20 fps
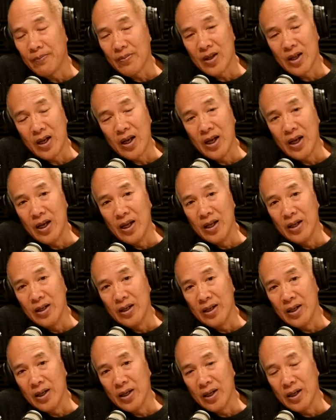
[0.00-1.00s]
mm.
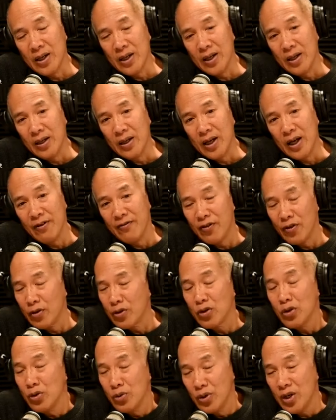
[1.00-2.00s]
and uh, and for
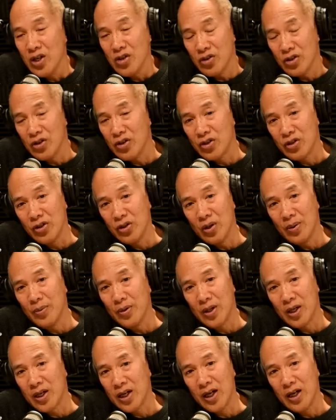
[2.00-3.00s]
good reasons too.
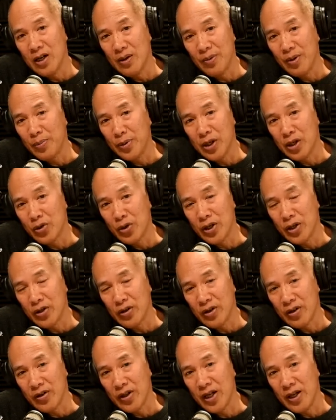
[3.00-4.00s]
I'm, again, I'm not being
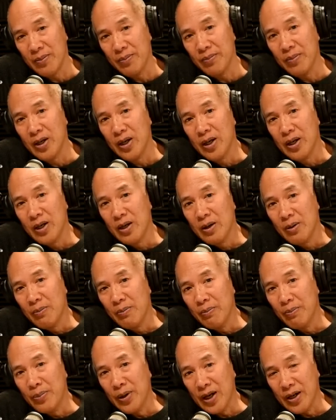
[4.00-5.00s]
critical of them,
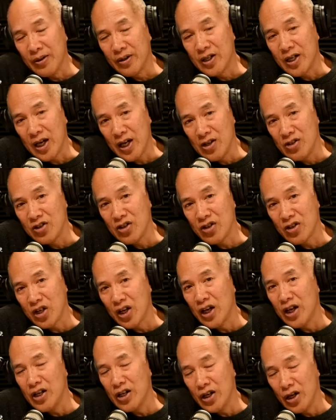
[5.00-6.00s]
but cases that
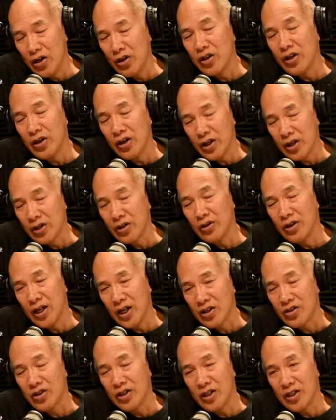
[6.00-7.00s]
I know that I could
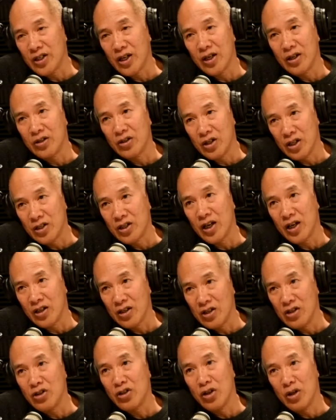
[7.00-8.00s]
actually take
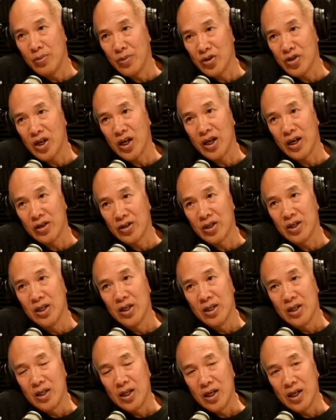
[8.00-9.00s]
these tumors out
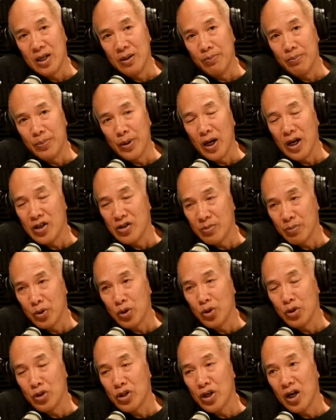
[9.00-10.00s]
and buy some
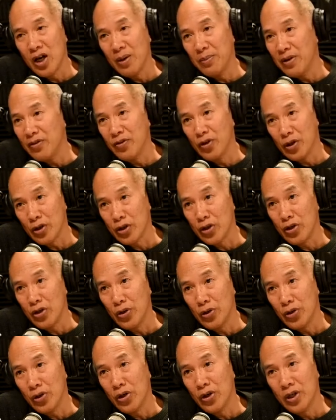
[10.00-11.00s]
good time, if not
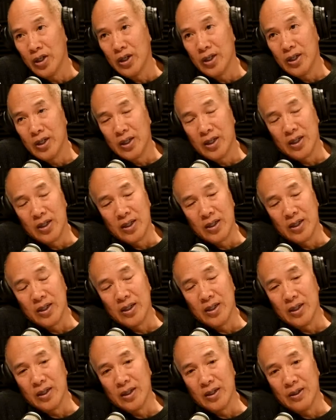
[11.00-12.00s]
cure. Mm.
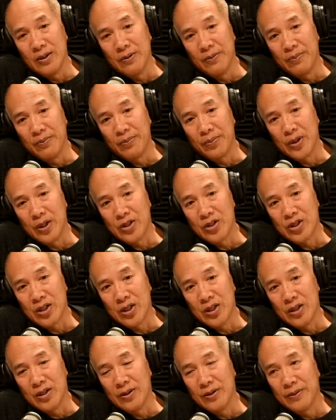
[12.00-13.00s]
Uh, but
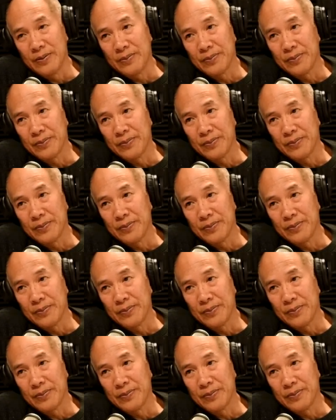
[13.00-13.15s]
uh,